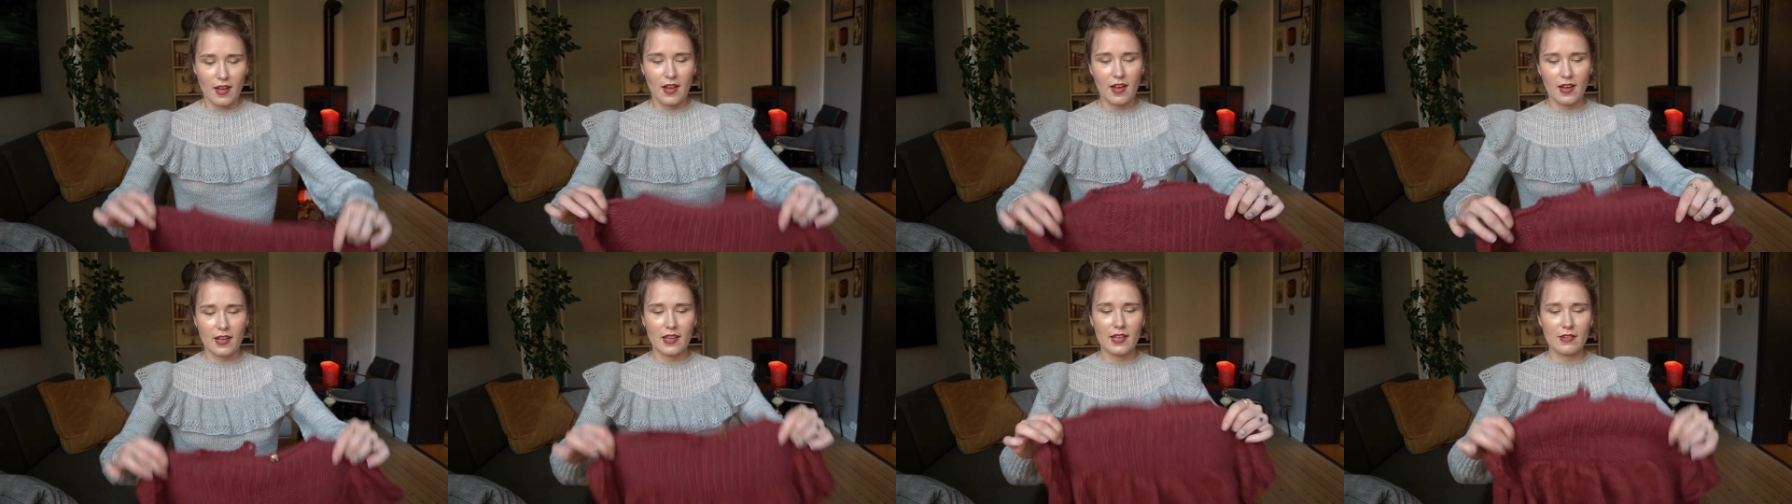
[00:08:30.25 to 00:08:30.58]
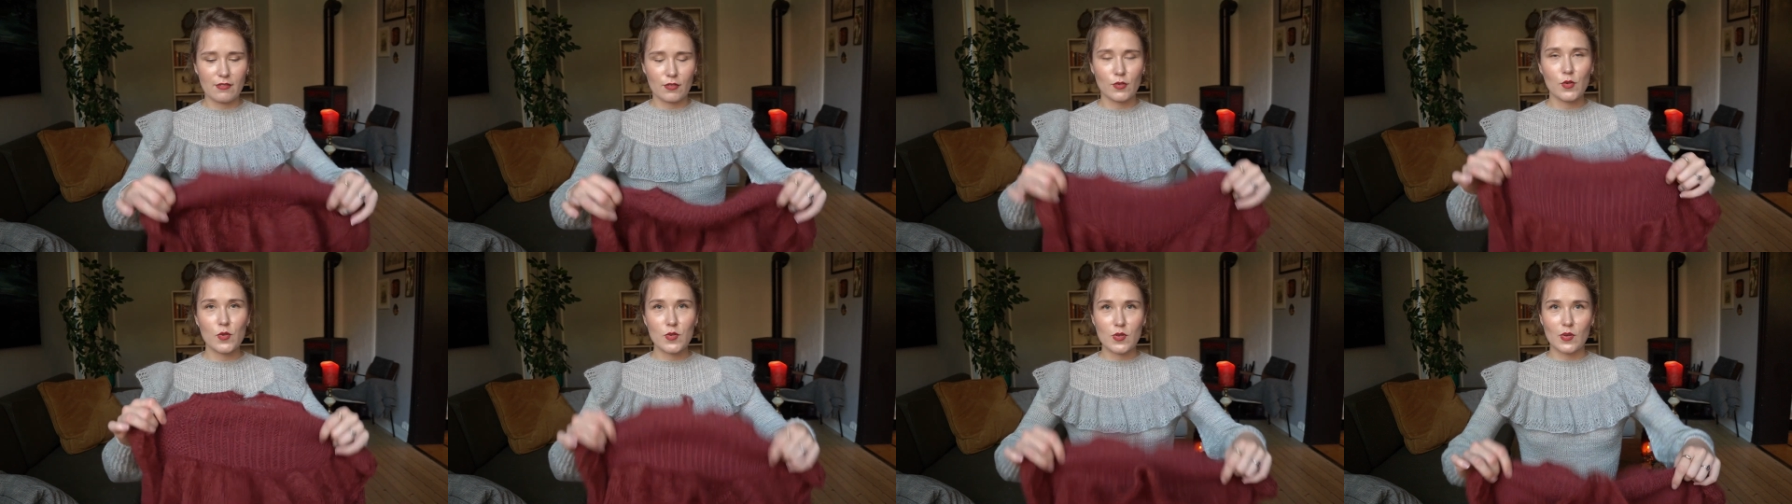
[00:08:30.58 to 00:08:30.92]
I
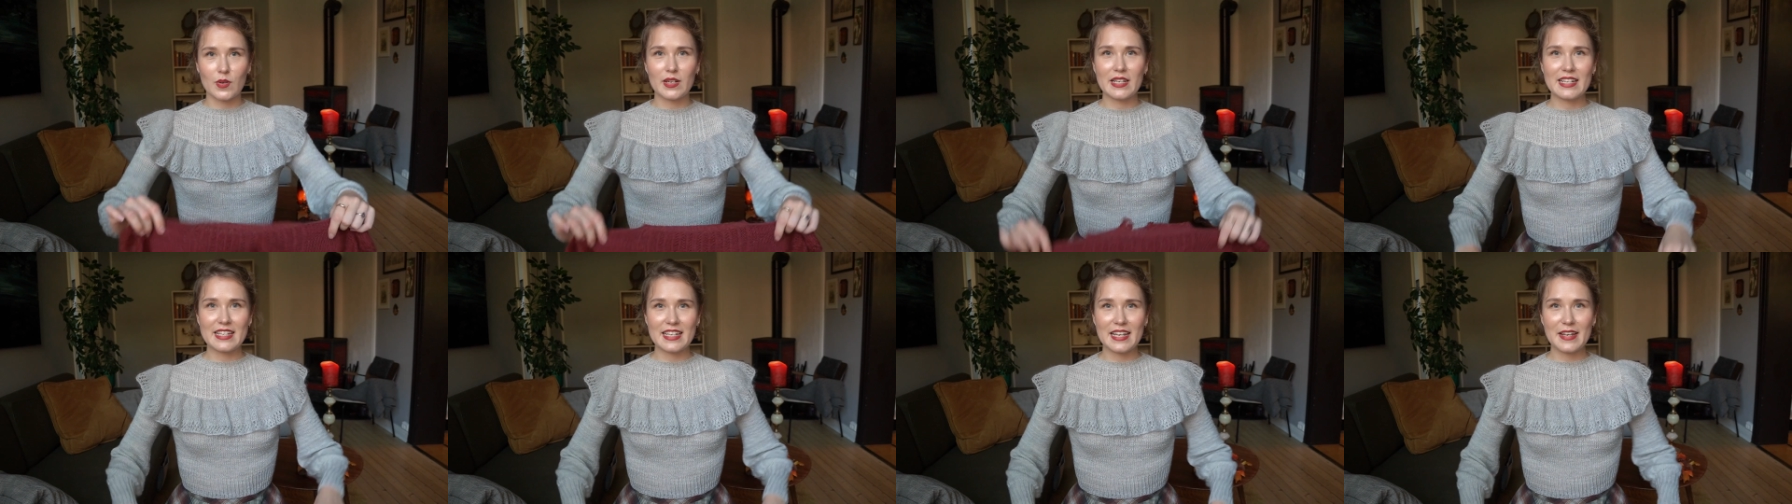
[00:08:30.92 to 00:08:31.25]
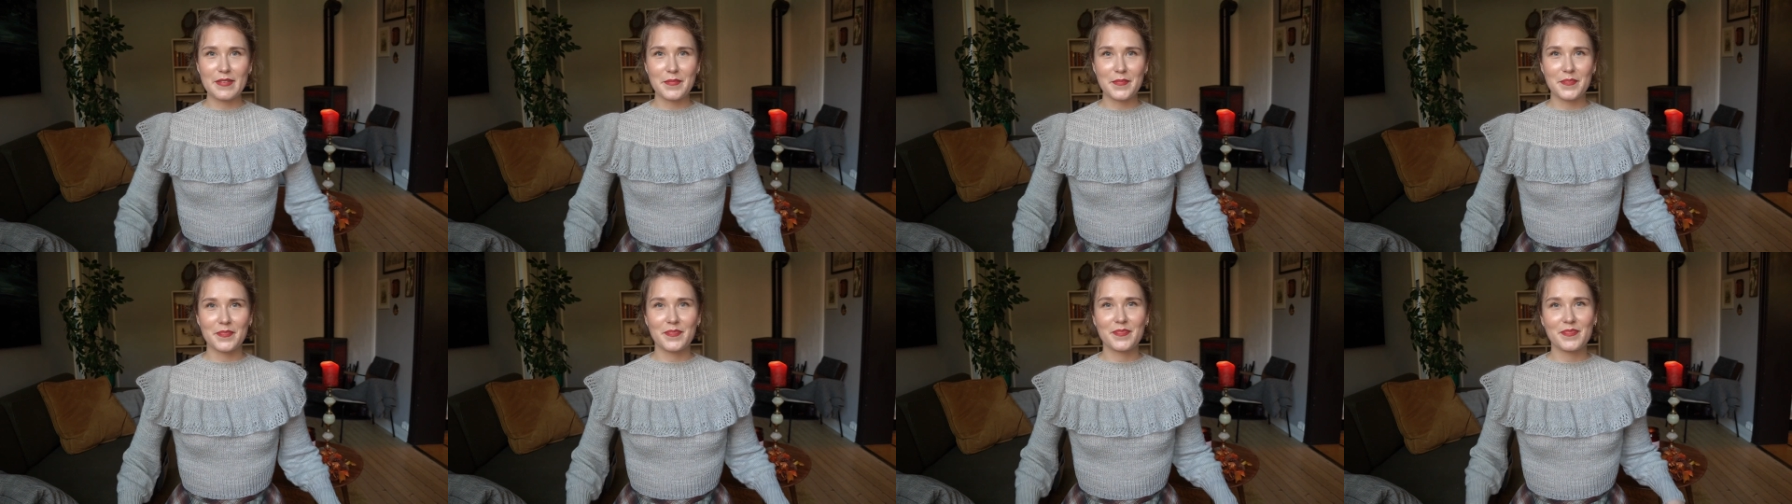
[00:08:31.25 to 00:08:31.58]
have also knit
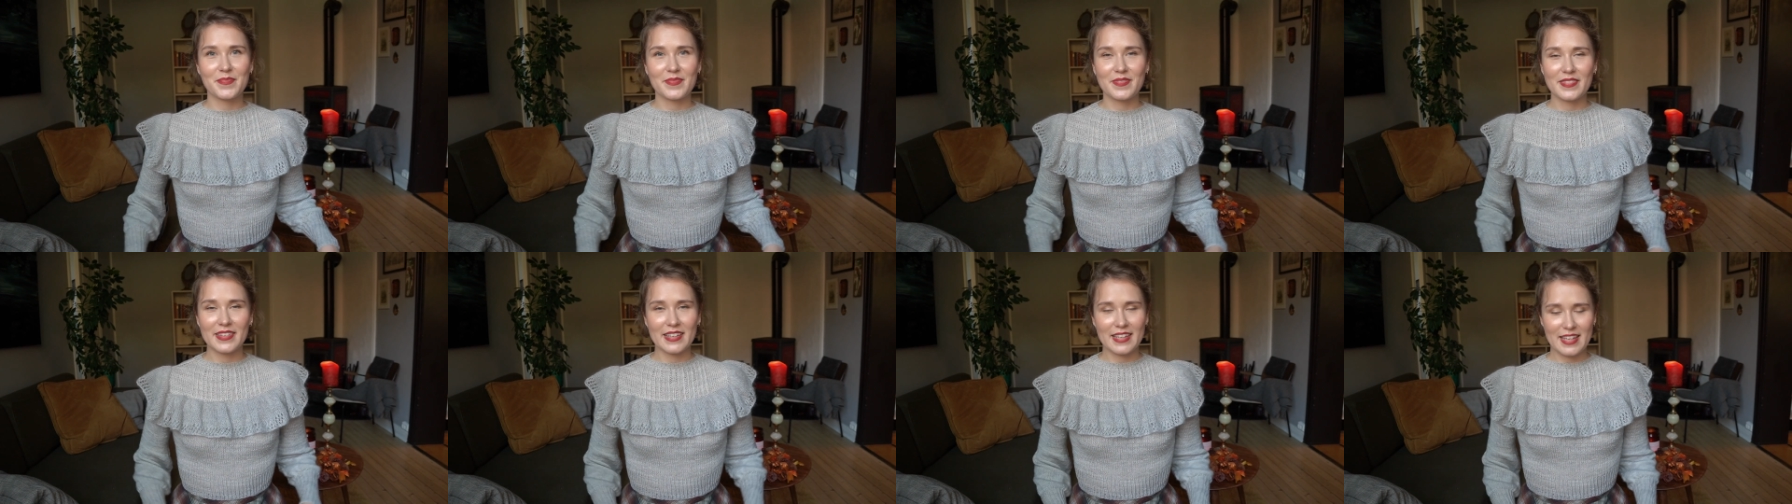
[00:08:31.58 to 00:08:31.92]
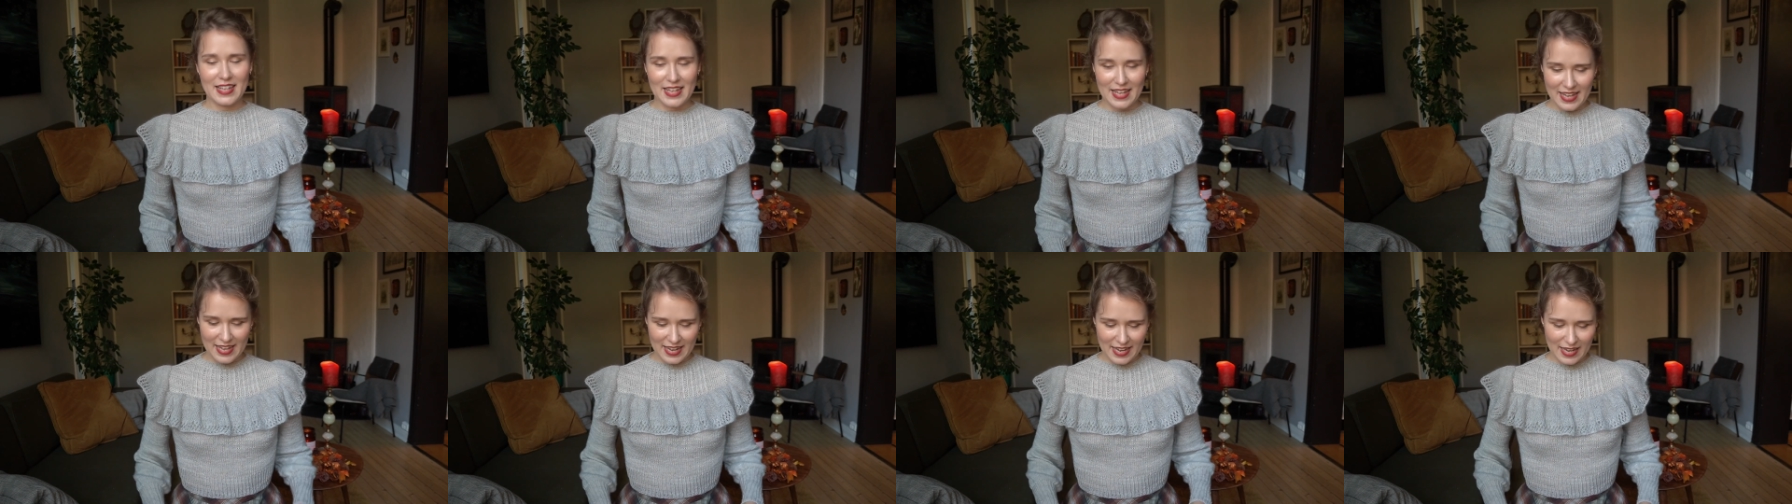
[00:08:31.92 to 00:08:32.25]
it
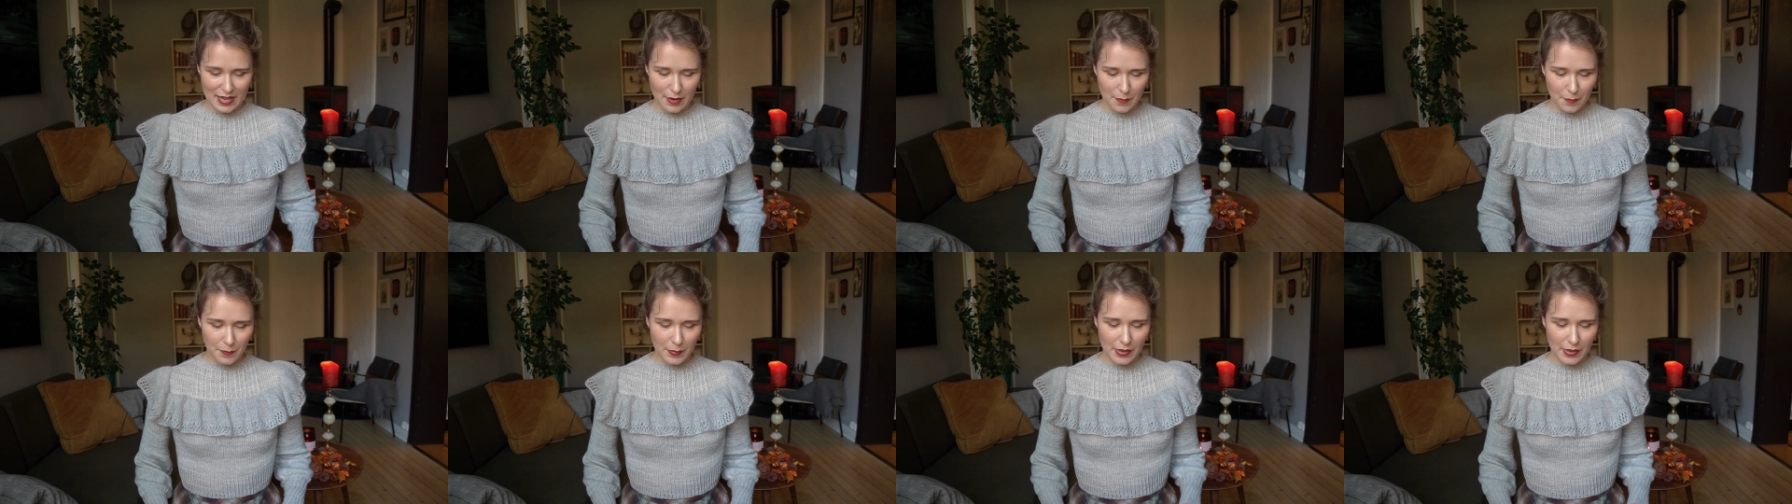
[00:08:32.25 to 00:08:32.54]
in